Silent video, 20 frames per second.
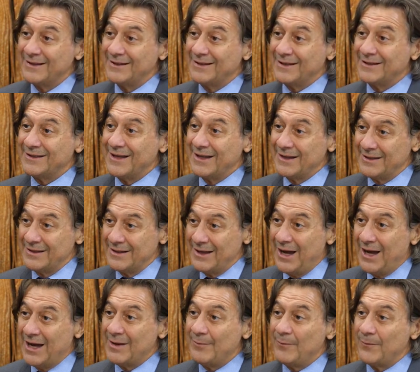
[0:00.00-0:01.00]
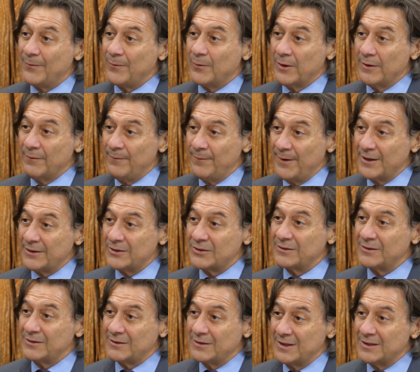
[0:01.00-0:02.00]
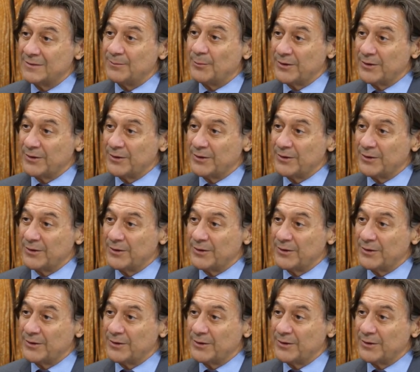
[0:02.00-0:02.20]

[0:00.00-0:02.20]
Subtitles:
that they die for infectious disease,